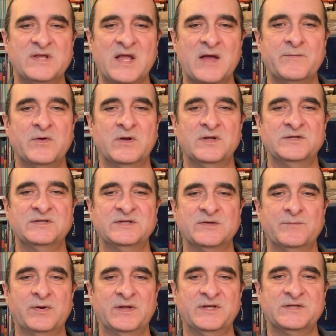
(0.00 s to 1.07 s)
the ambulances
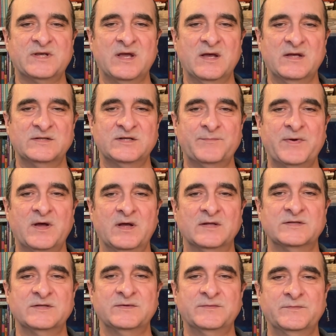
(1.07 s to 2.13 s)
and police cars
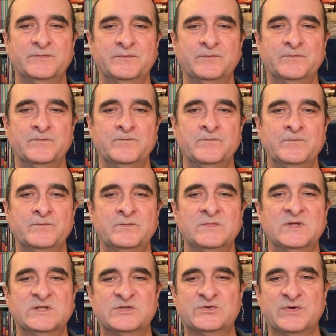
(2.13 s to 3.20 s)
depart,
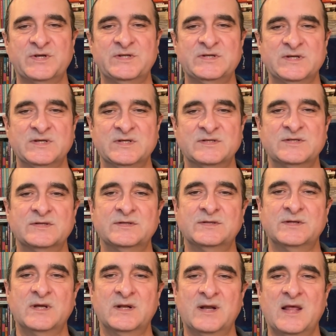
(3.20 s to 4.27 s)
the street is,
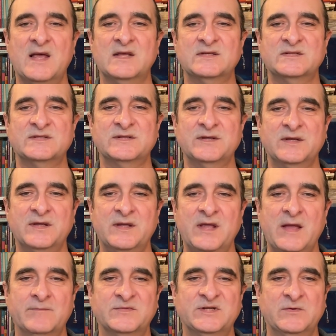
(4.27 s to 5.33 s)
at last,
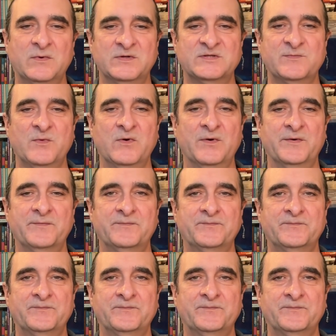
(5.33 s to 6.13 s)
empty once more.